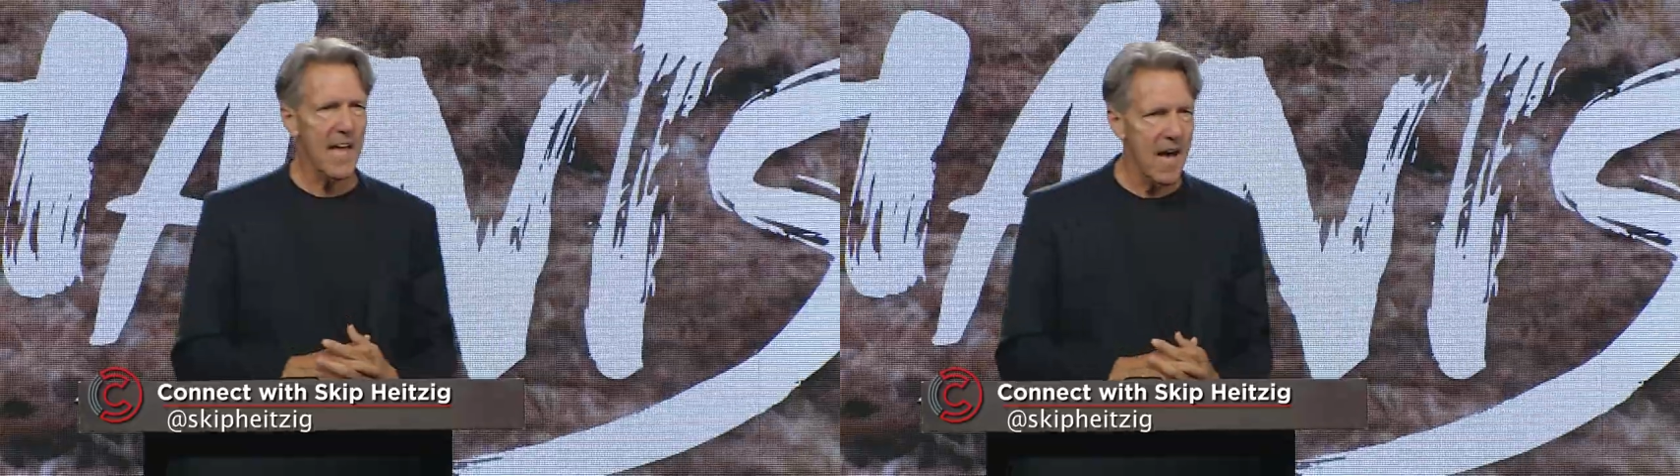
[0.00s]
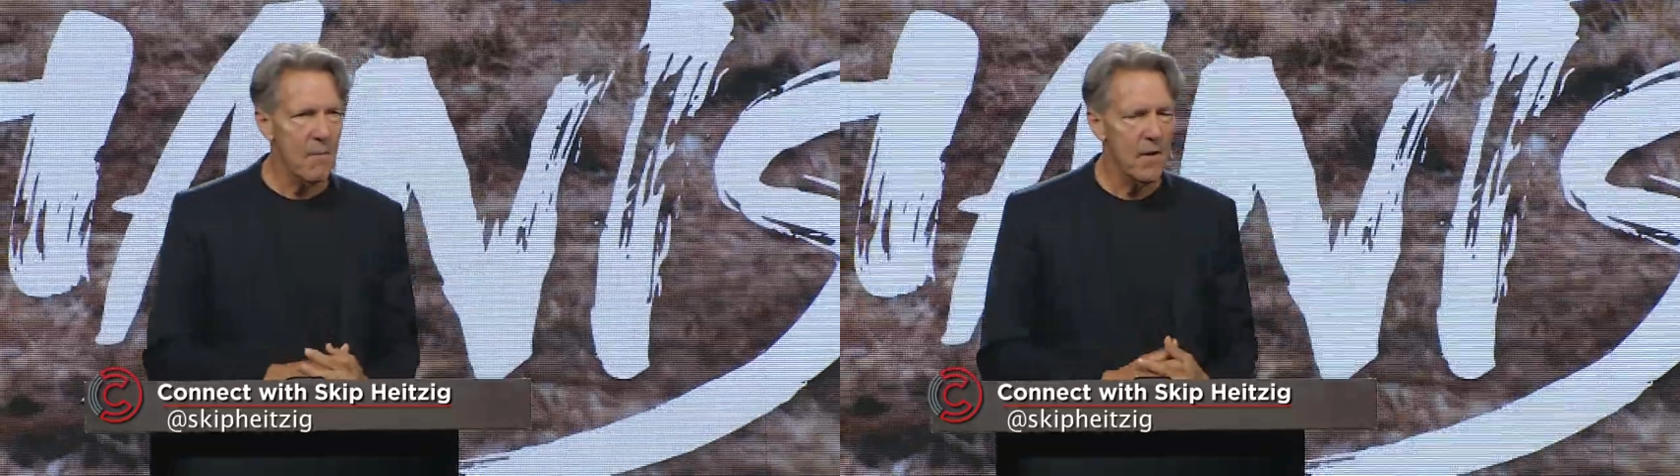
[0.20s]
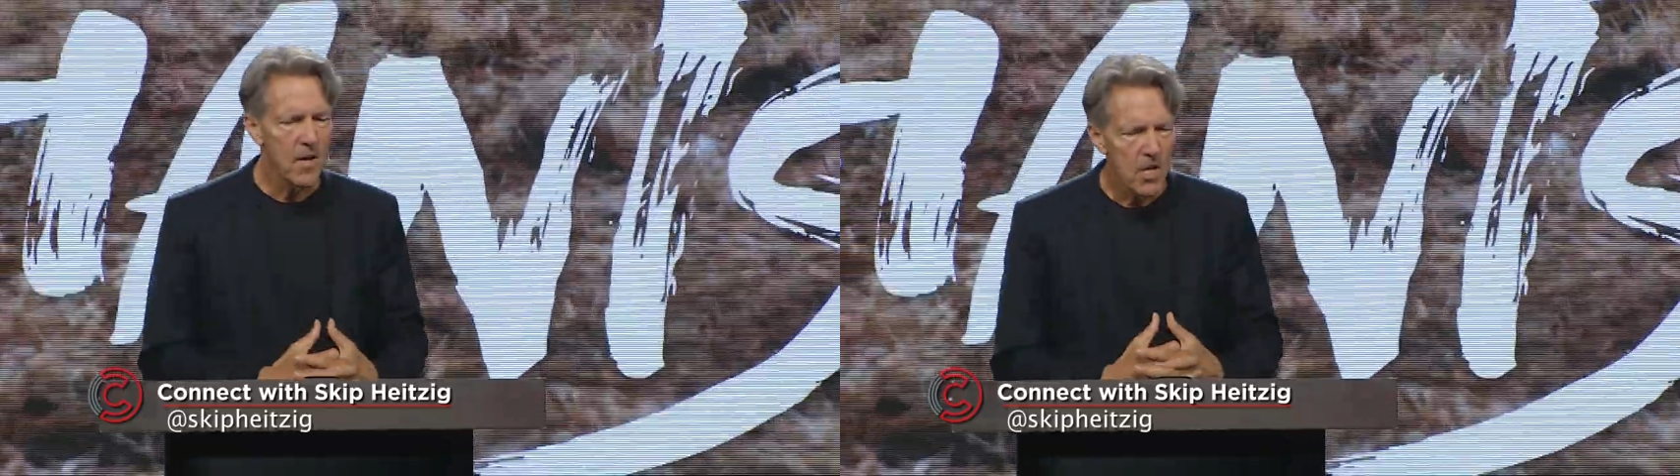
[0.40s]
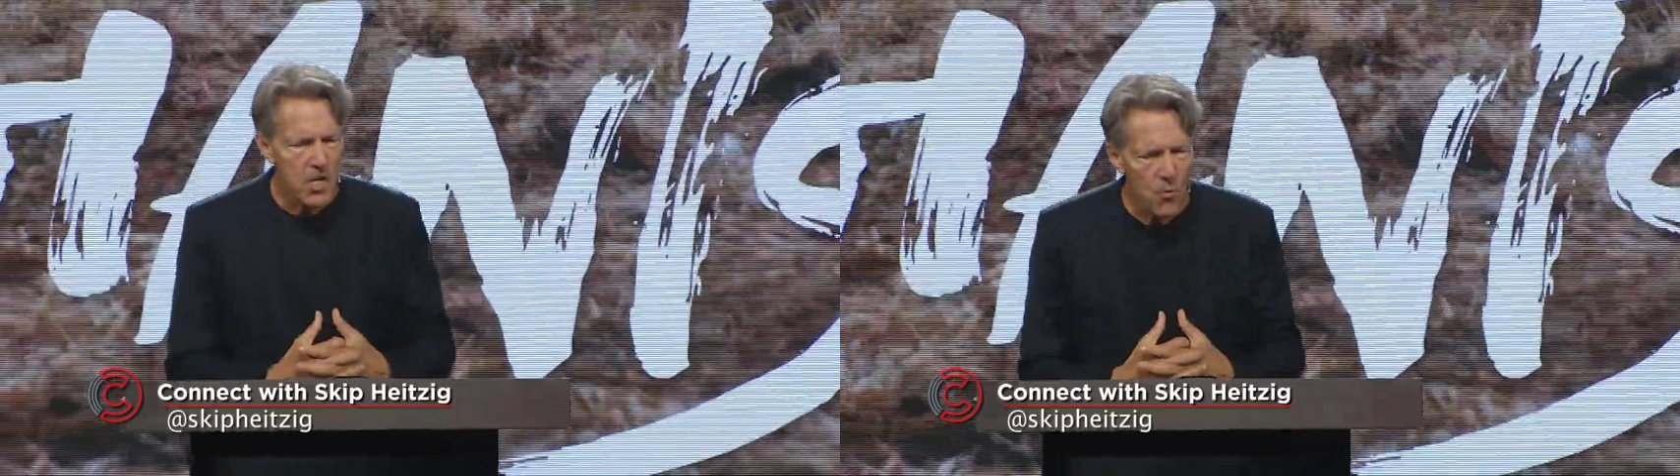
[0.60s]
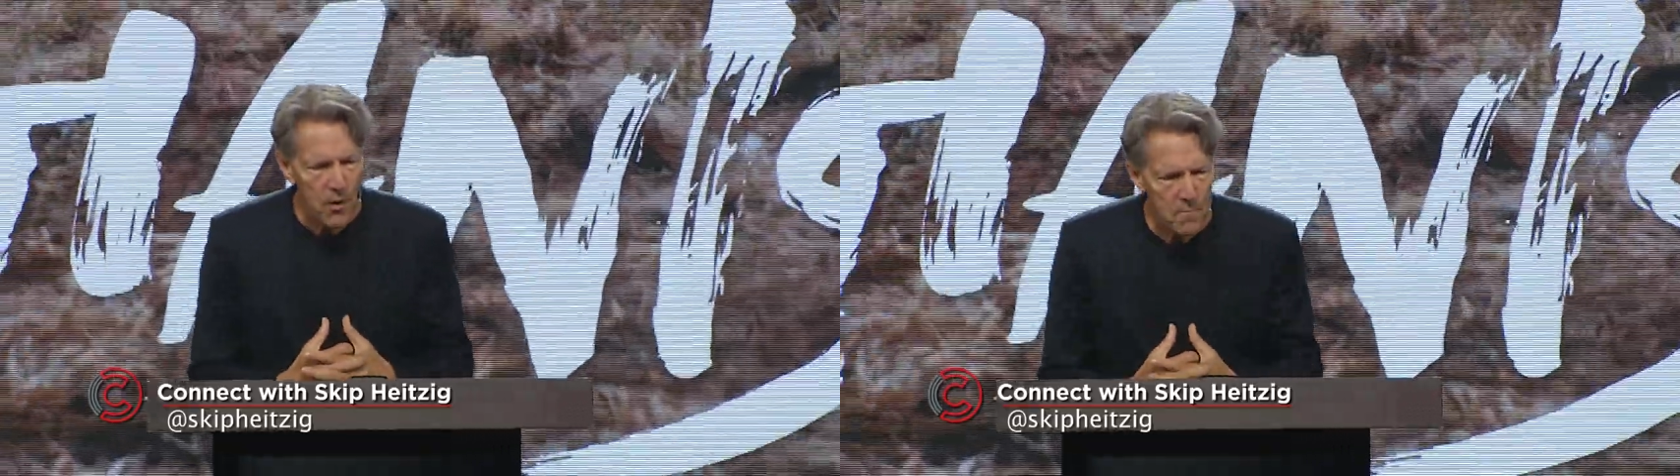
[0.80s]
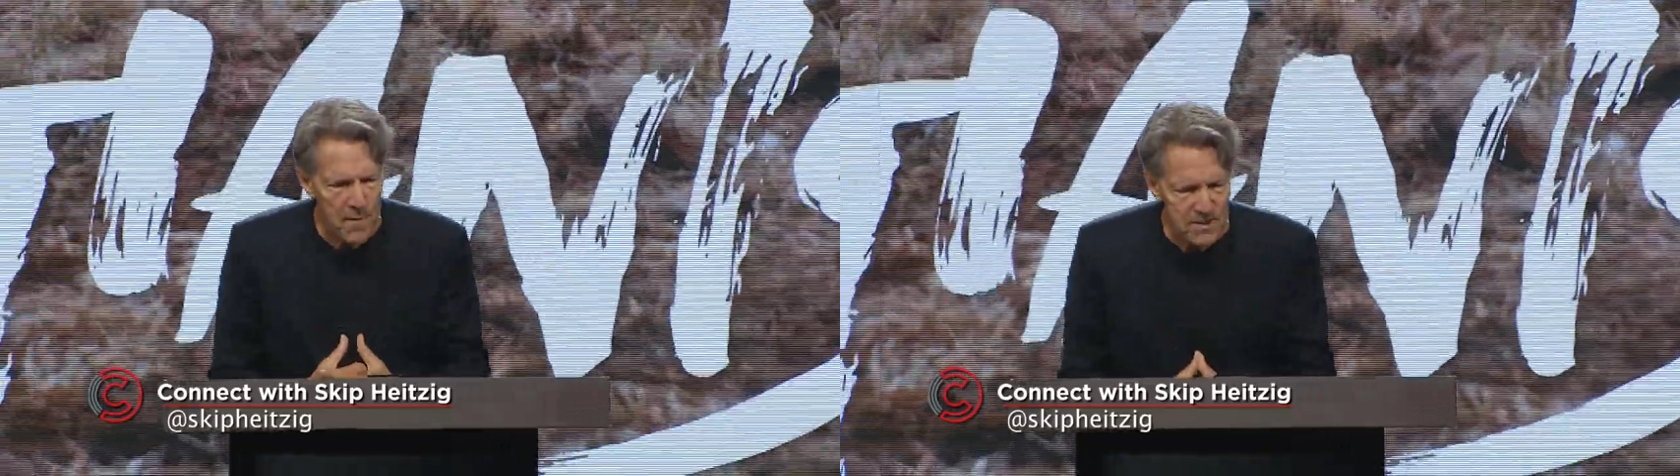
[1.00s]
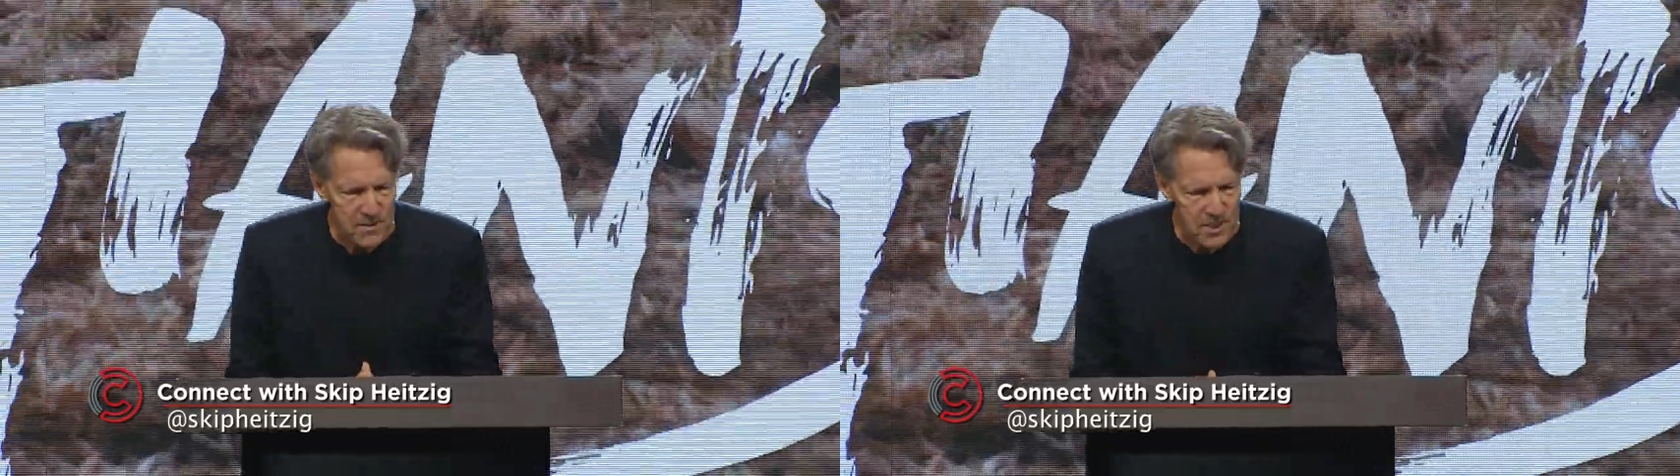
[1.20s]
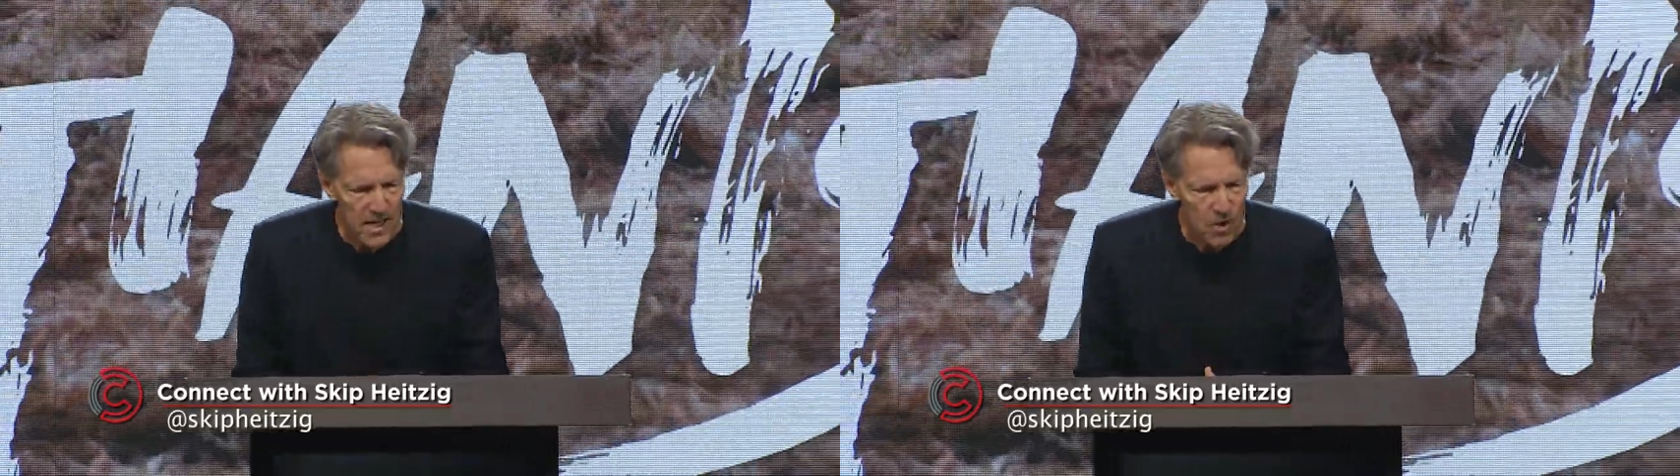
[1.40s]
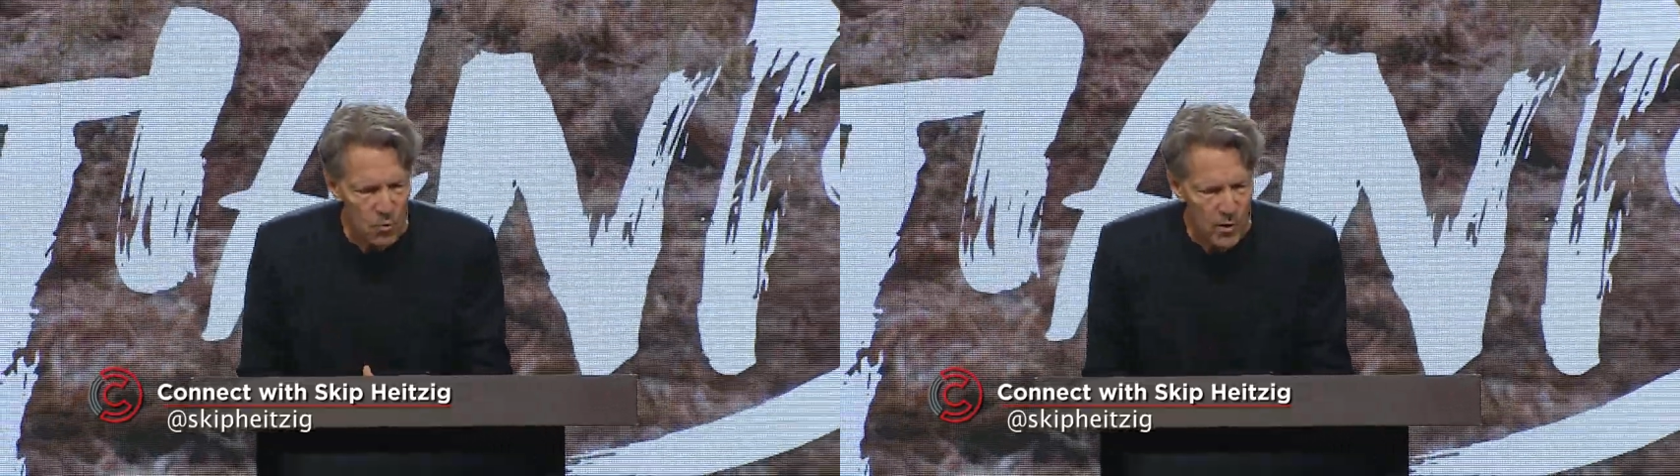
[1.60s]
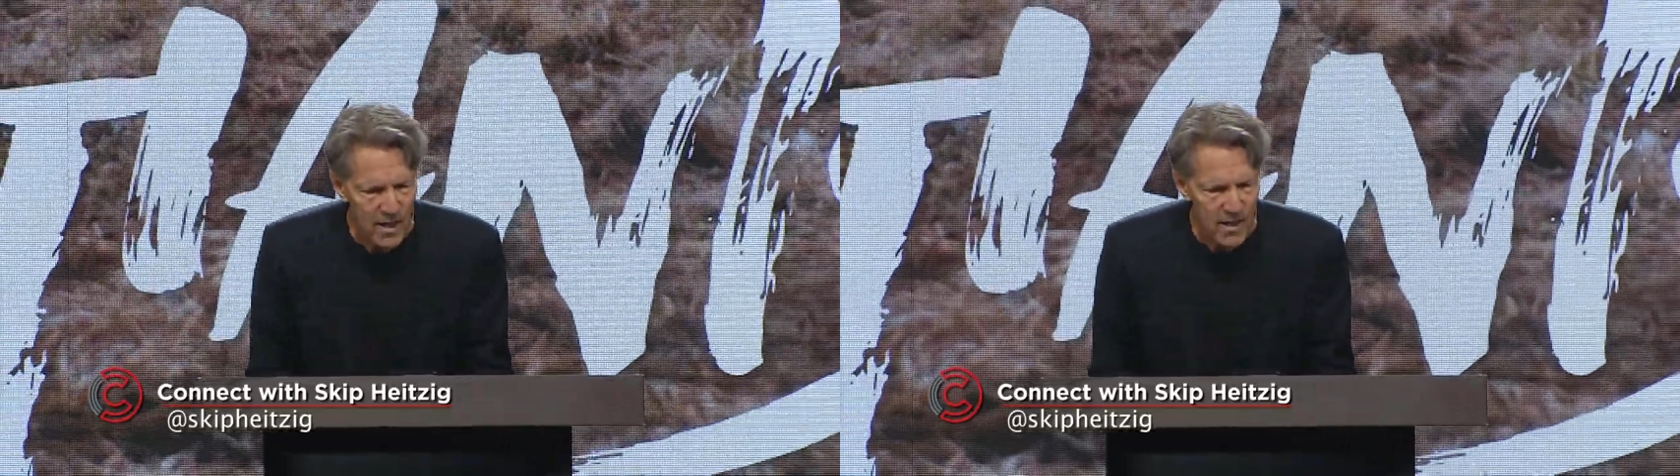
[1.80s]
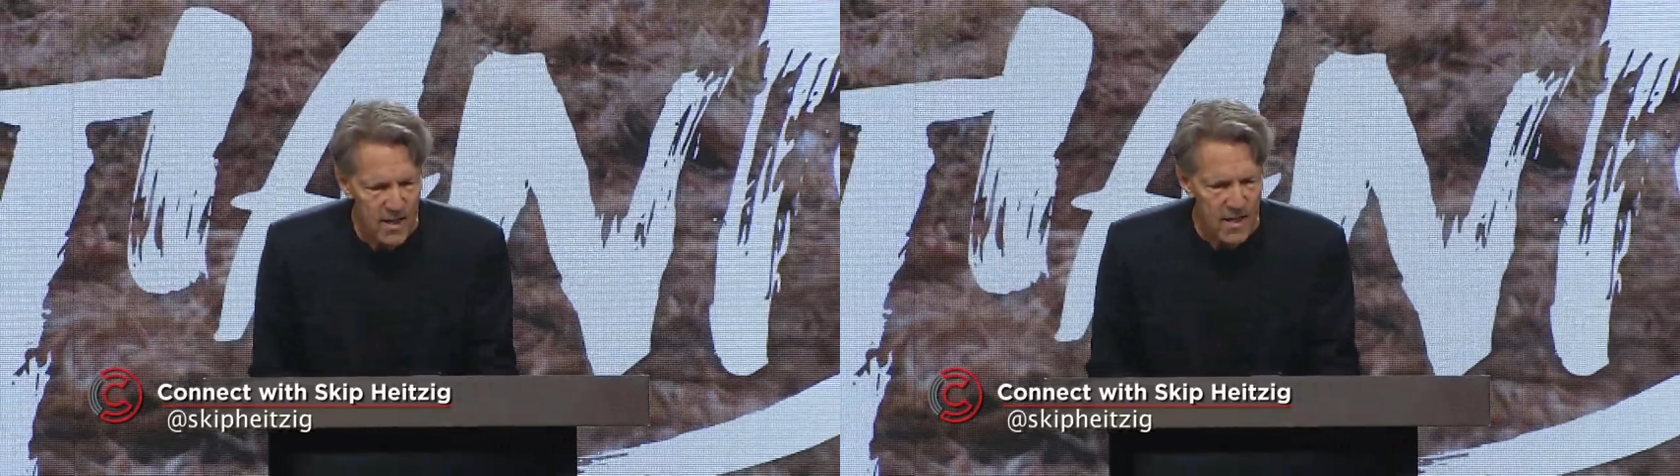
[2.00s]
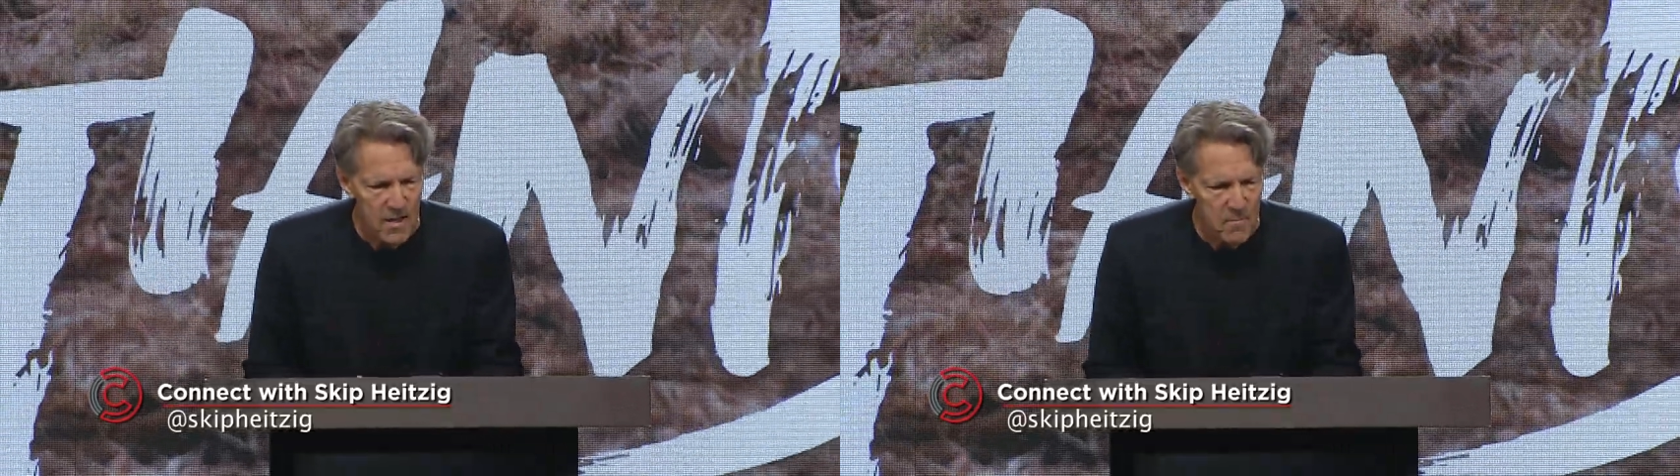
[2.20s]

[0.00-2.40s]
them, you are messing with